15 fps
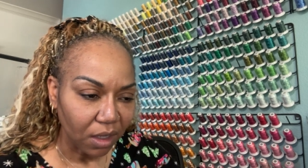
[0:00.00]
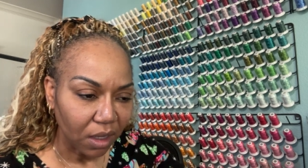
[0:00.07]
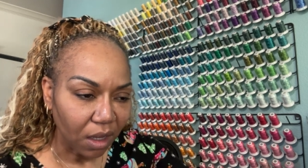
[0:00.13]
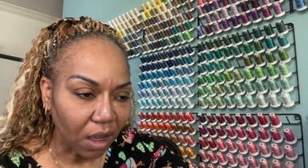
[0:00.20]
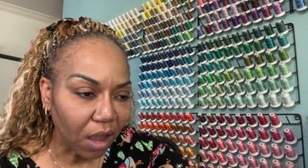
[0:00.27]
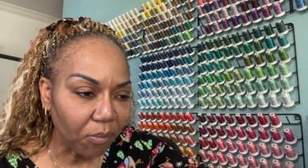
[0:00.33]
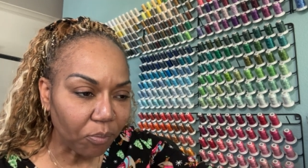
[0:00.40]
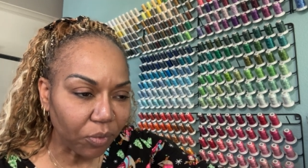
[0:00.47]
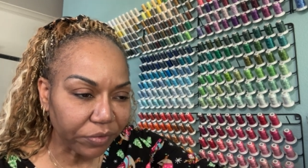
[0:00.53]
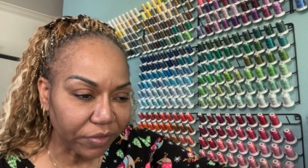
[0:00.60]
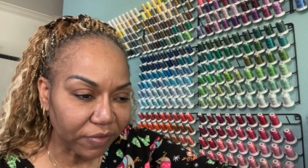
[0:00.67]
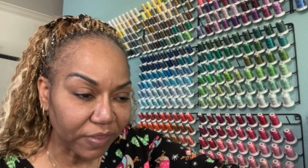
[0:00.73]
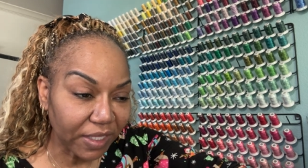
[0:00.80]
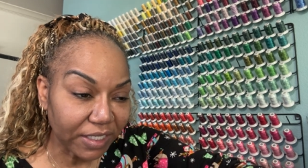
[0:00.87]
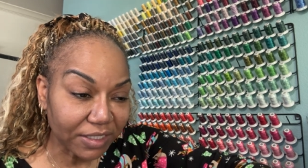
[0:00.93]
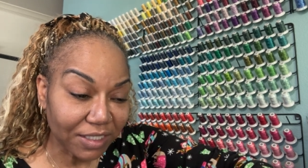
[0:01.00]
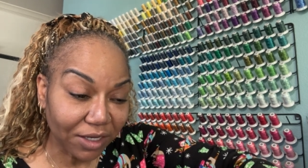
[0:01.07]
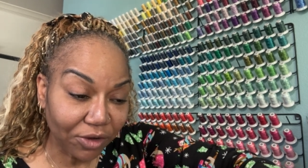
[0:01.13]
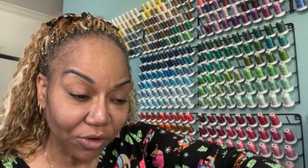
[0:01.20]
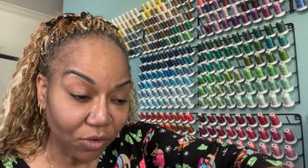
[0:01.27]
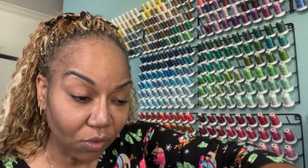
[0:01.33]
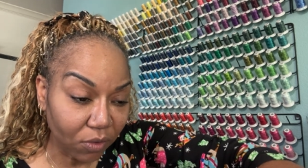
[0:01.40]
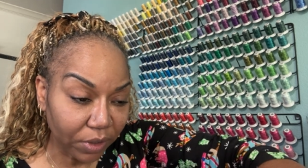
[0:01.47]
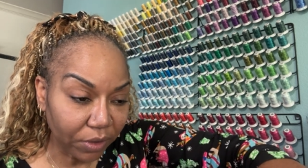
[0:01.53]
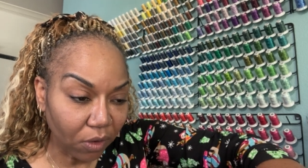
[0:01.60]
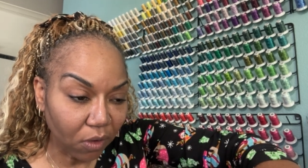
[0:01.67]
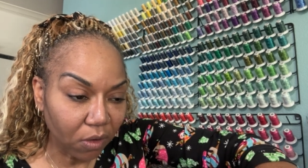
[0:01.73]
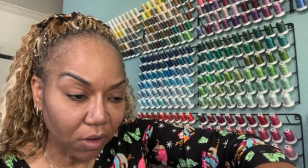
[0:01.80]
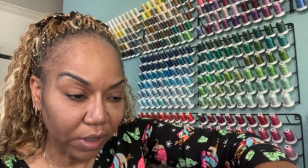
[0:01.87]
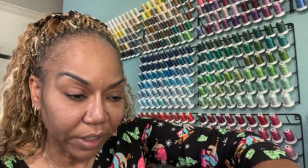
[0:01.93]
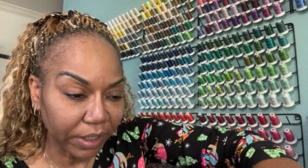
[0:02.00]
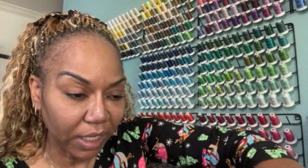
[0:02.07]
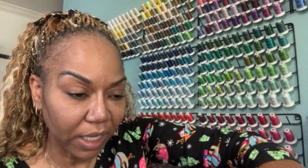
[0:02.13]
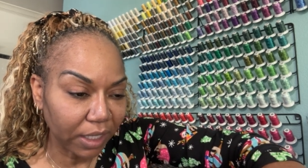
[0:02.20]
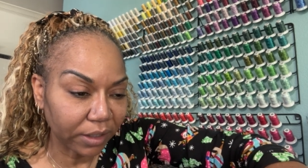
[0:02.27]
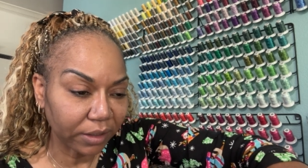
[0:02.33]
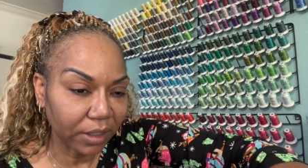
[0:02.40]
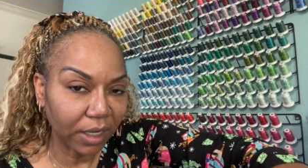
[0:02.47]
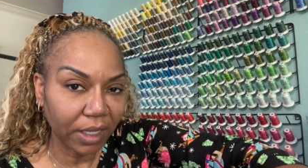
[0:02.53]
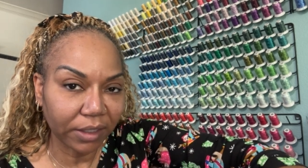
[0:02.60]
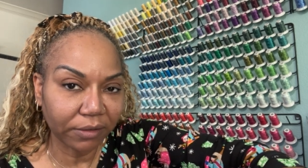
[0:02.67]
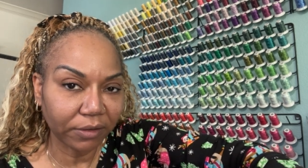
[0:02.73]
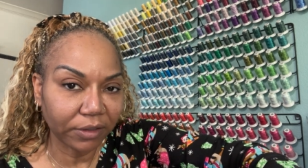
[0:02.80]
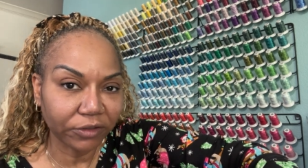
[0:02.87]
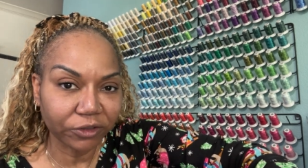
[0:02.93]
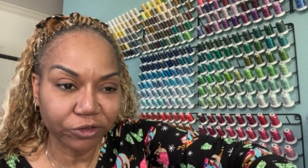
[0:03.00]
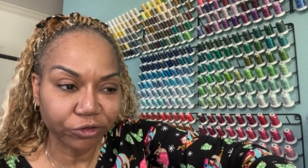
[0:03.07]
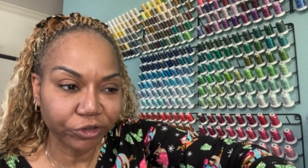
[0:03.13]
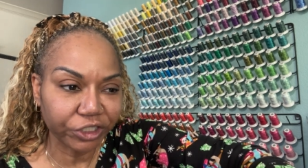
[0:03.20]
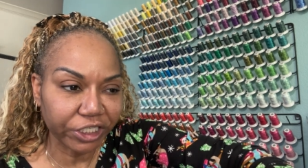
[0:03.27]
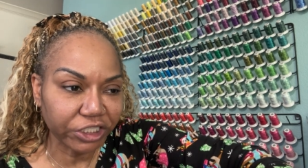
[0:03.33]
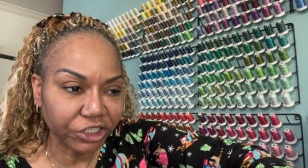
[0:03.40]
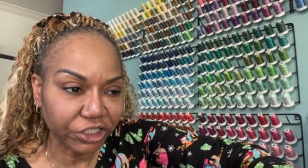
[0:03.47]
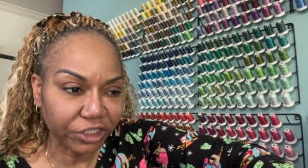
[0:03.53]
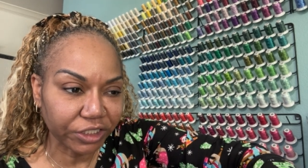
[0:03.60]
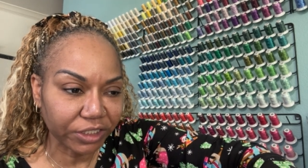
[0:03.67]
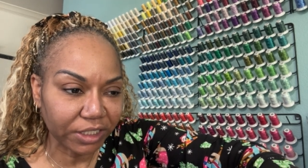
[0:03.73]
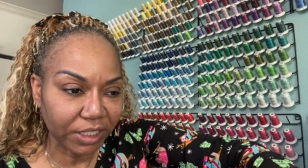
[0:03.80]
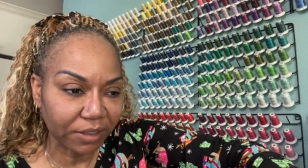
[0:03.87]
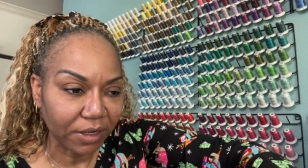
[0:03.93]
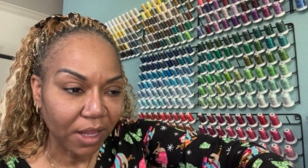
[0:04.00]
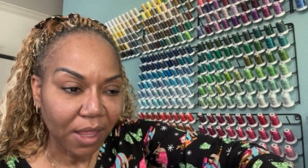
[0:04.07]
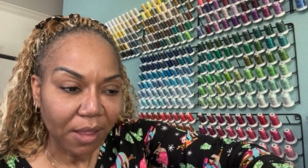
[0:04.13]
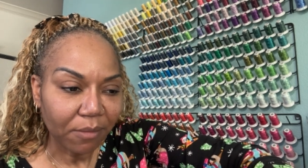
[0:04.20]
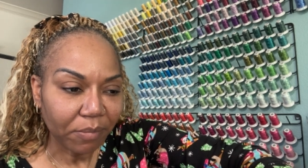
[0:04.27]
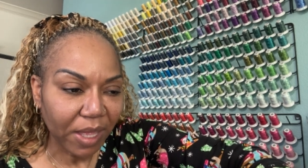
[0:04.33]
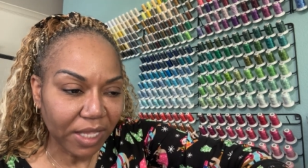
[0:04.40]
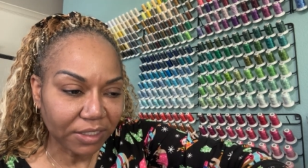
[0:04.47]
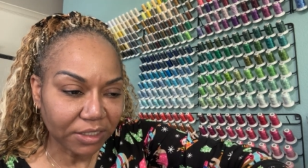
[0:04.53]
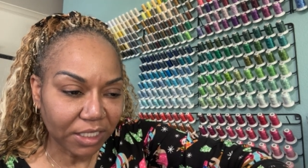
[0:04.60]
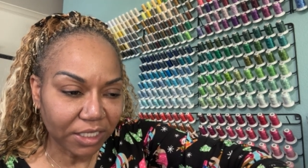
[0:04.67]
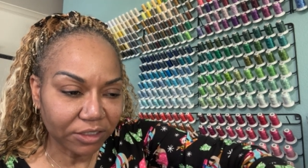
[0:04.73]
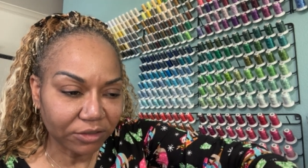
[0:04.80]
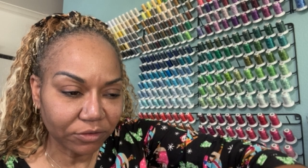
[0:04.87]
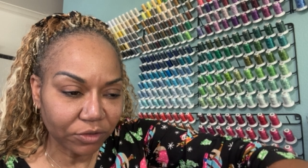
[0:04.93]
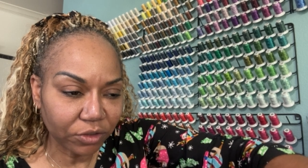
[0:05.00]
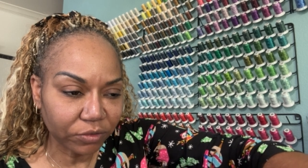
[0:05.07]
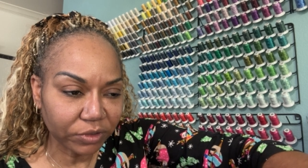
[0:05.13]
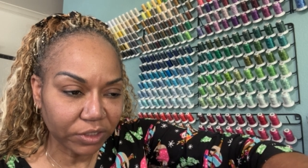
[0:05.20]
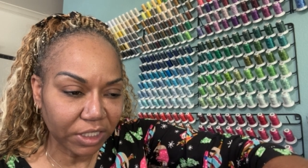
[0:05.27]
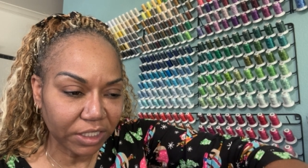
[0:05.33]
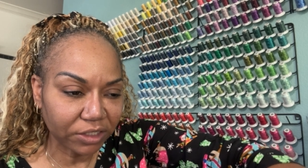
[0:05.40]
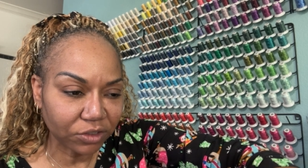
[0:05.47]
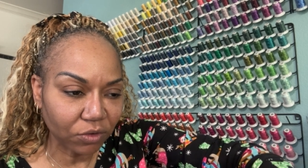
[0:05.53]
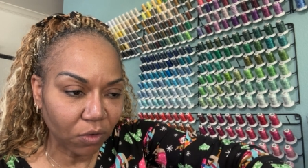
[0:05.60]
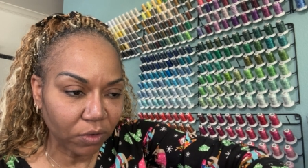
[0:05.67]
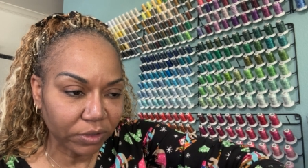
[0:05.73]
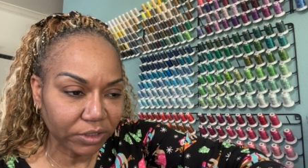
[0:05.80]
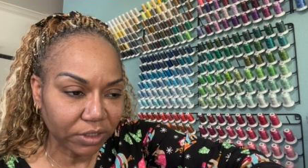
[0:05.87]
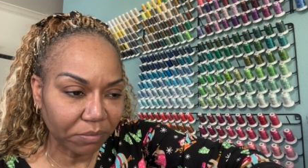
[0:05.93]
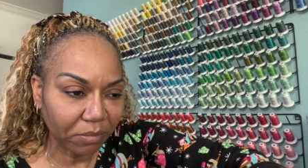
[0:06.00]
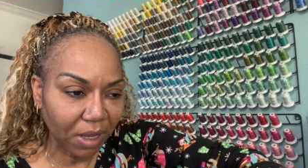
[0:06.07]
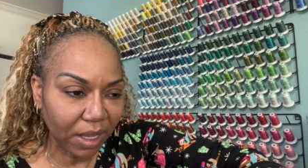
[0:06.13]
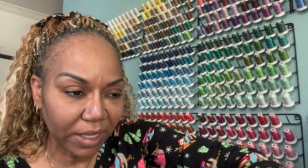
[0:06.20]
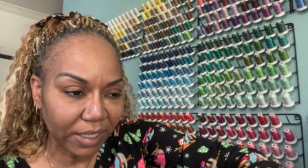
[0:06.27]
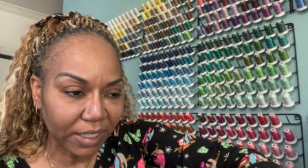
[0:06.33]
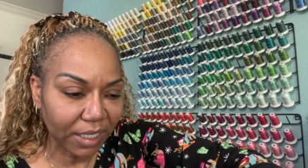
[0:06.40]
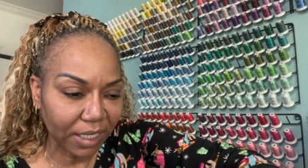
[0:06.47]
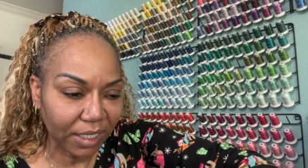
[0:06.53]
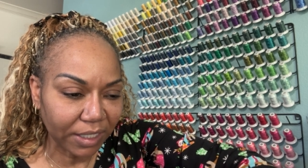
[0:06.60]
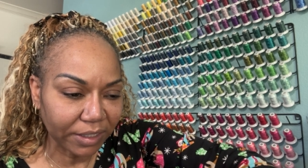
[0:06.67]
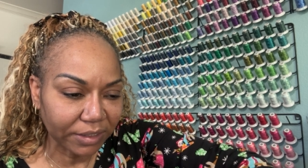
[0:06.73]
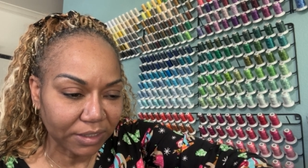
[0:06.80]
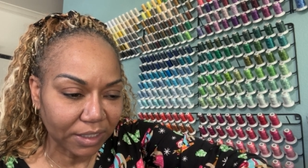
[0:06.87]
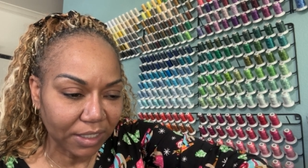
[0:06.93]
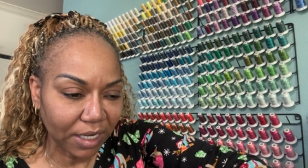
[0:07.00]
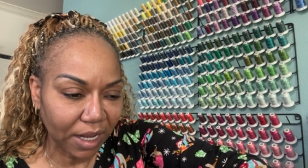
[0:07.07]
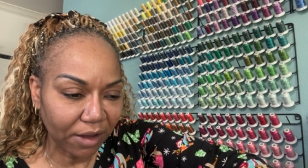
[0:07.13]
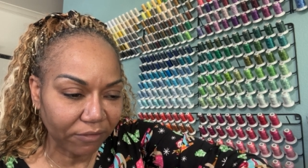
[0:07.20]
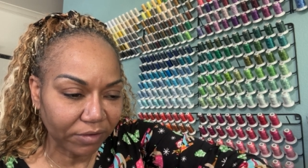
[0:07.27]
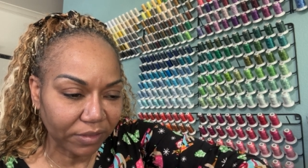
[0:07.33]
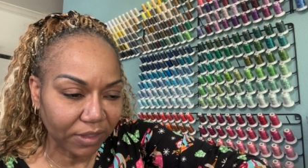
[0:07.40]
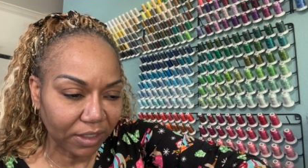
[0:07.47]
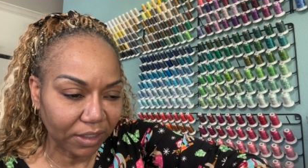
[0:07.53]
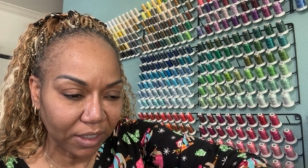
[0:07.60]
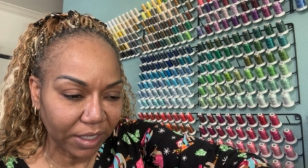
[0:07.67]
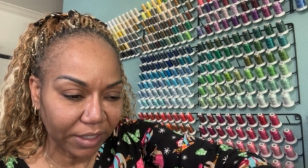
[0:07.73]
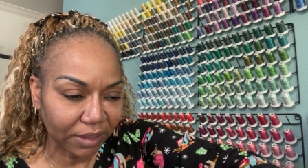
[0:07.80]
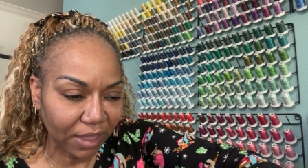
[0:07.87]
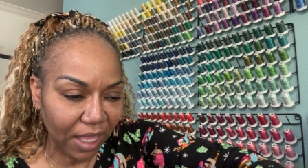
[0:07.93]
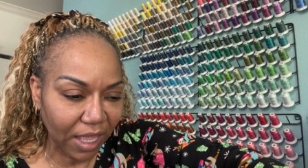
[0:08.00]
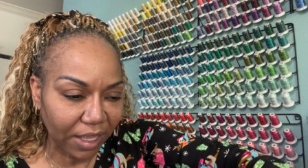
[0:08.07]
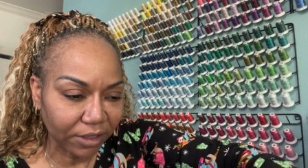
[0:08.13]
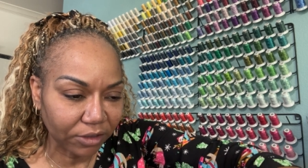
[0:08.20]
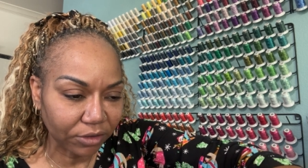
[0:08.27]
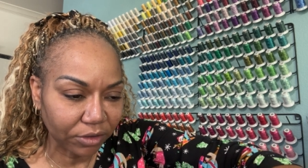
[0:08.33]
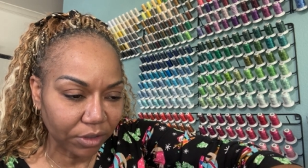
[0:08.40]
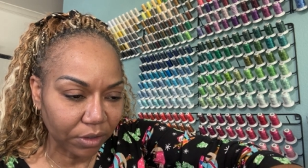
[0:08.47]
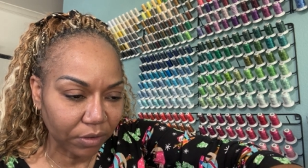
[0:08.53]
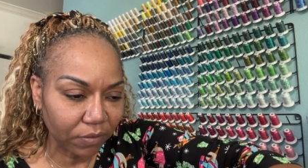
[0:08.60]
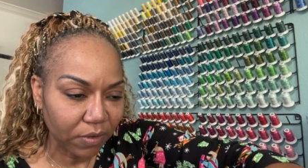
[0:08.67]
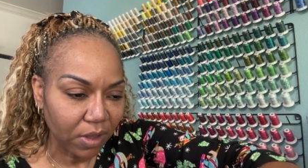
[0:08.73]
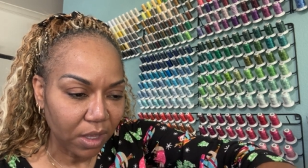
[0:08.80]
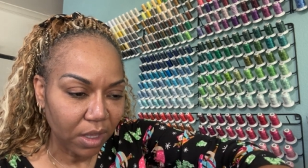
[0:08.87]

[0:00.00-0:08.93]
up with the things that are going on and traditions, and pass those things on to my kids and everything like that, you know.